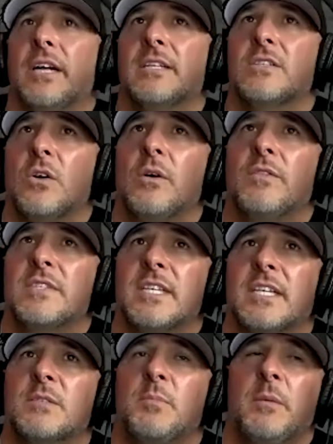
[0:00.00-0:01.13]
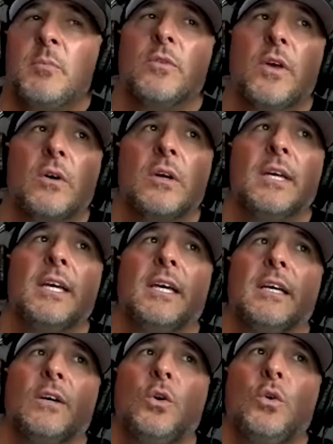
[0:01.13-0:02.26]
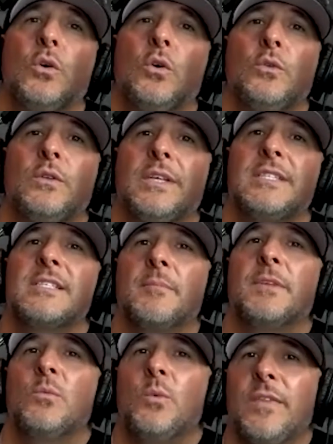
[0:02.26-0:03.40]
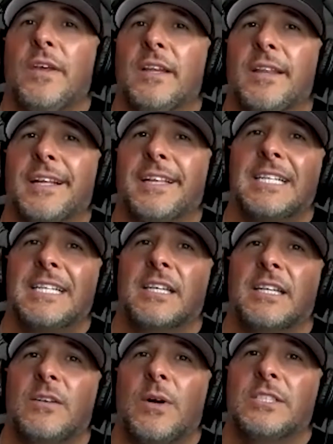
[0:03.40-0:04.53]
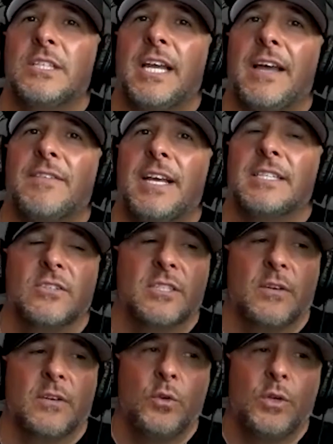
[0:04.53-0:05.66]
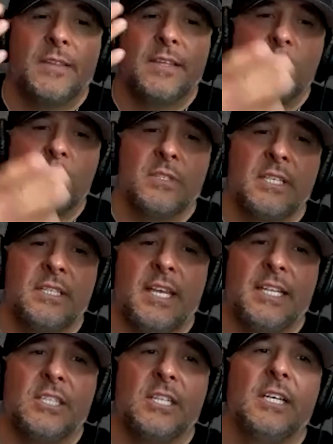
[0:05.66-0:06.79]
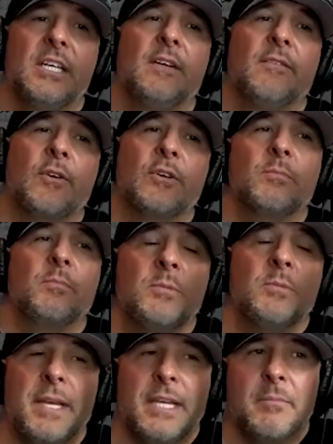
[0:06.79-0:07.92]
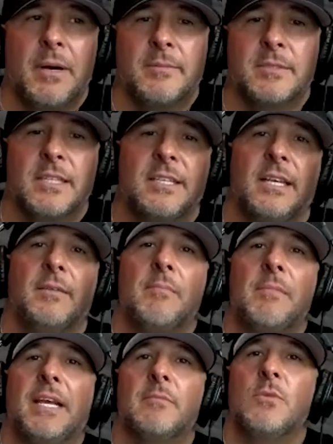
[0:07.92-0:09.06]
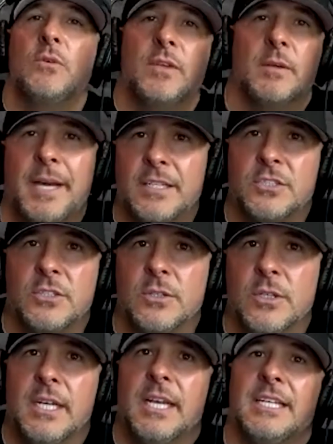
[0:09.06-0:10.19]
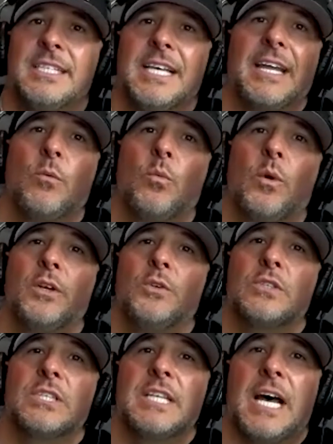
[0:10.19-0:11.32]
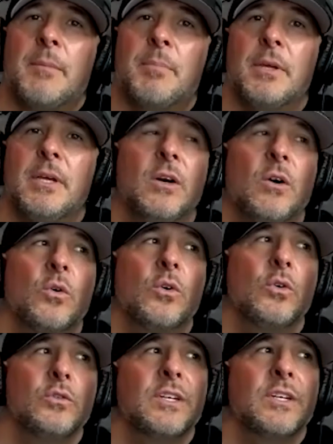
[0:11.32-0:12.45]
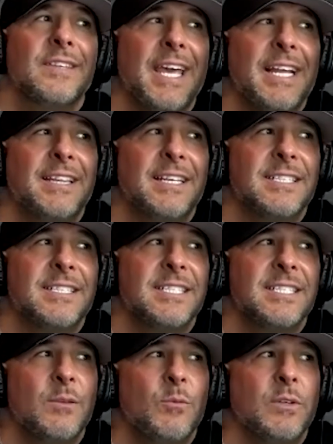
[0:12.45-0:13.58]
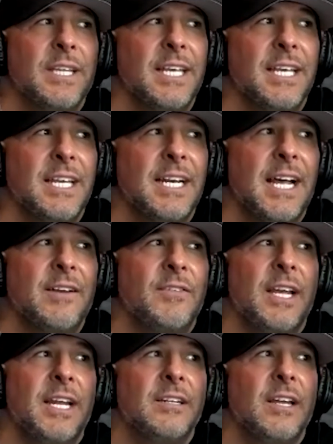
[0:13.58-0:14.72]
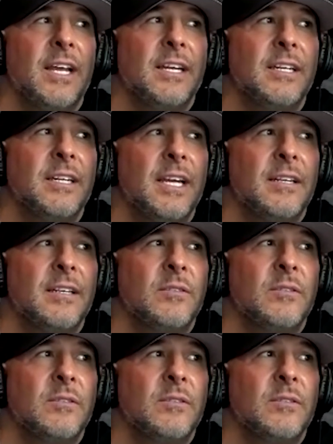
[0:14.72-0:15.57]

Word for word: so mm-hmm. of the six people though who who did something with it like that's the question they have to ask yourself you got this presentation first jamaican bobsled team they make a movie about you Is that where you stop or who's going to take this and see what they can get out of it and and and